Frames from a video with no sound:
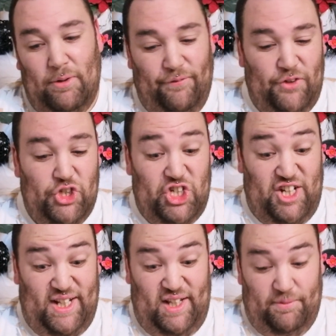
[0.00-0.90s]
for the
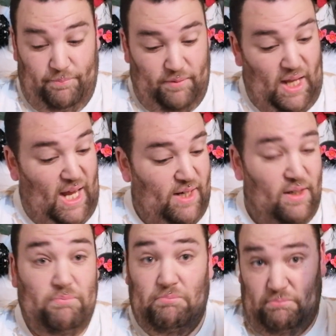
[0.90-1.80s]
journey.
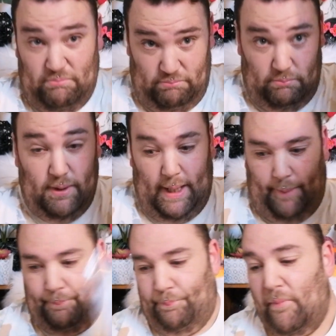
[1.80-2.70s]
And
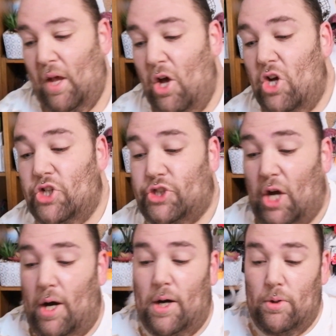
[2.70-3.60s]
yeah.
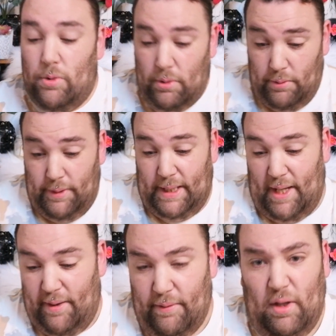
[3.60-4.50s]
So
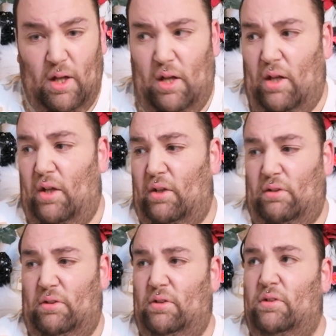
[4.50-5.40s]
yeah, don't
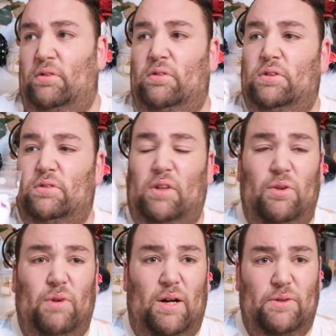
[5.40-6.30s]

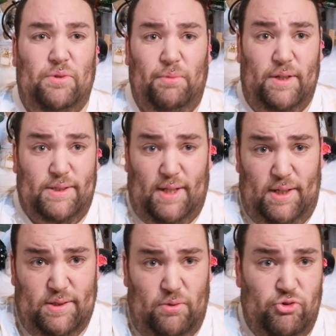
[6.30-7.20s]
know what else I'm going to
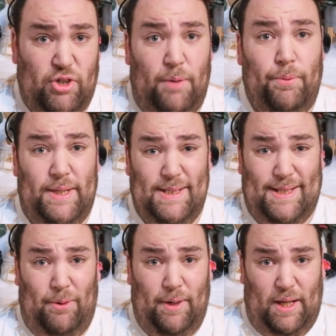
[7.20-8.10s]
say. So I'm just going to put these
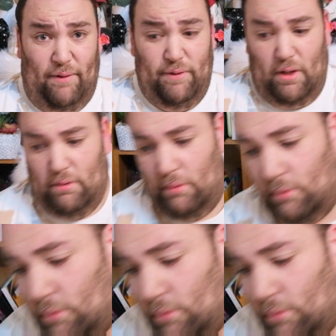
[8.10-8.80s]
down and carry on.